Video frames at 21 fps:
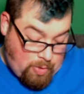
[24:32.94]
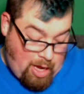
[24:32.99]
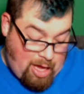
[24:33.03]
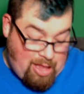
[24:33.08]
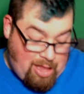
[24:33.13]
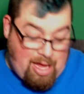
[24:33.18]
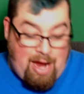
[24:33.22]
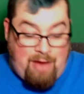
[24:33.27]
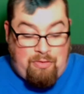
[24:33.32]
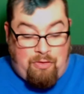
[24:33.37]

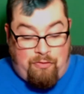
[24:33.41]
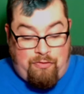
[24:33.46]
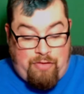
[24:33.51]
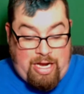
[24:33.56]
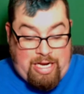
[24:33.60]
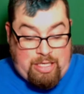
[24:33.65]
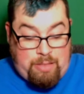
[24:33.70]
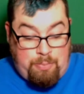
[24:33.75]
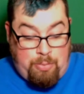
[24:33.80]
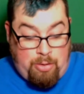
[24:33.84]
They have a
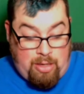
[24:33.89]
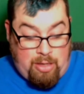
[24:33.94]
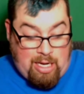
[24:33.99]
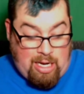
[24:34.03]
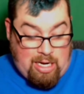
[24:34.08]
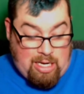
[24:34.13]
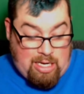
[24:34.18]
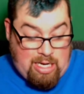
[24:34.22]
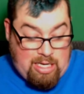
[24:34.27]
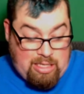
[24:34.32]
Facebook
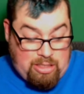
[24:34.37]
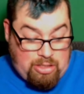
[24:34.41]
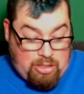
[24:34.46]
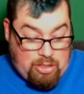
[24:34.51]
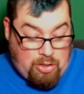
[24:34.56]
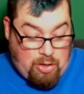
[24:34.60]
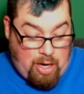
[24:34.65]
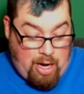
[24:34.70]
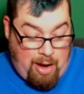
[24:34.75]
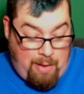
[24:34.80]
and an
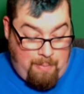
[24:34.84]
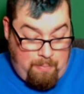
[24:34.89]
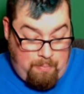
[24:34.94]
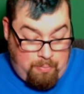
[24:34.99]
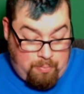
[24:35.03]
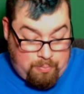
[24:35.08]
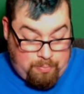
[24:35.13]
Instagram.